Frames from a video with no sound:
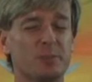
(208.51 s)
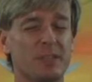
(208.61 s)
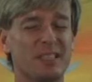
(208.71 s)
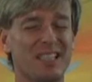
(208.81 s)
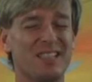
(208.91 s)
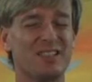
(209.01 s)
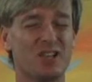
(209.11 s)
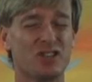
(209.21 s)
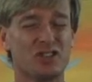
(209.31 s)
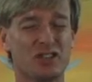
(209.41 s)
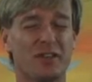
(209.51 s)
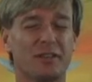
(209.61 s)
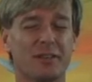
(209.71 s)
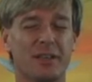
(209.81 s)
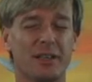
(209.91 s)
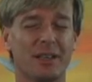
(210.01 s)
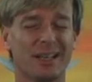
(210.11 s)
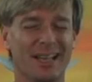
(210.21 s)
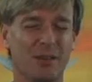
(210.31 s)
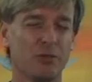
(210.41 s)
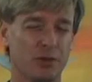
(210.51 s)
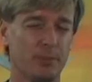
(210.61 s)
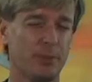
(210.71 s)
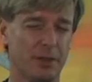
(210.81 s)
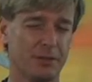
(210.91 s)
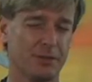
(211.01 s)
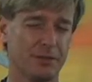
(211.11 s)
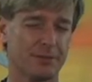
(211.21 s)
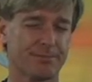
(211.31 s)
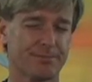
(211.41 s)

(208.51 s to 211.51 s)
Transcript: but these are just counterparts.